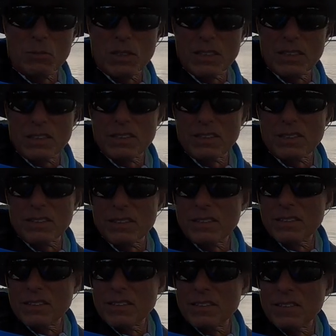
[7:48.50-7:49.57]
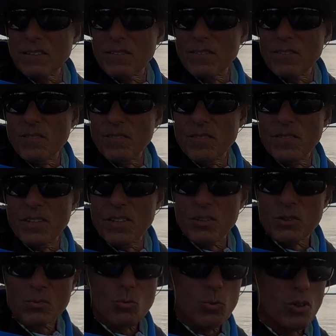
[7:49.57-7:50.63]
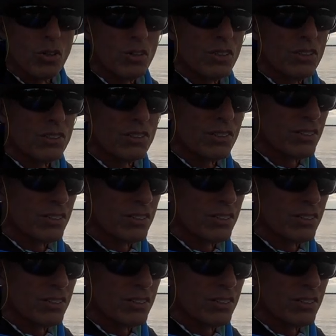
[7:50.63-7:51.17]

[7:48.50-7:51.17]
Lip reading: because this water is